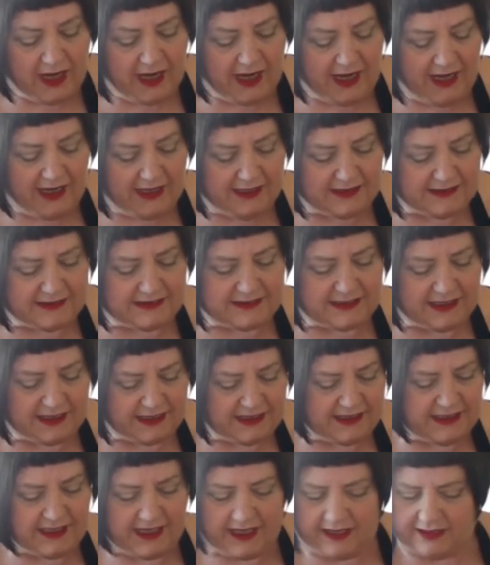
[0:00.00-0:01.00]
and
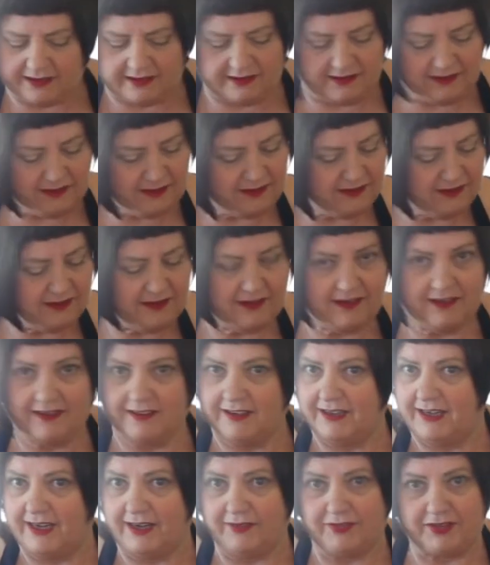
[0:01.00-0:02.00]
again
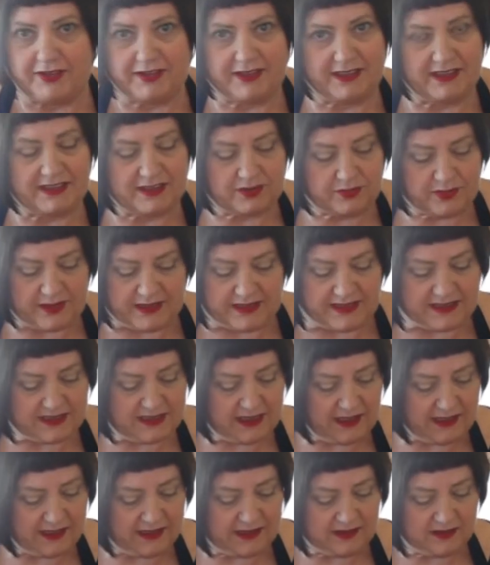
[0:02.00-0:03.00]
everything is
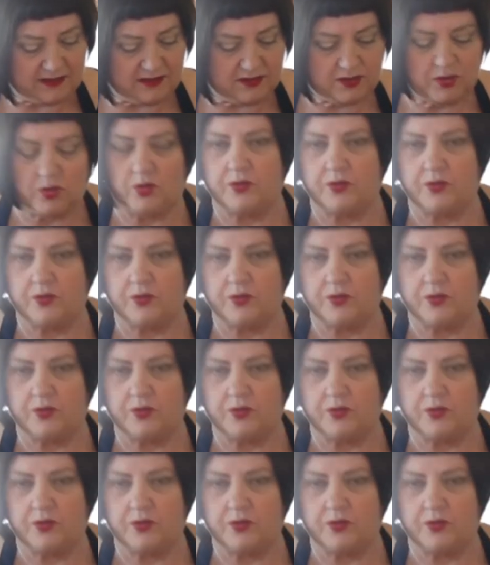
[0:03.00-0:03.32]
recycled,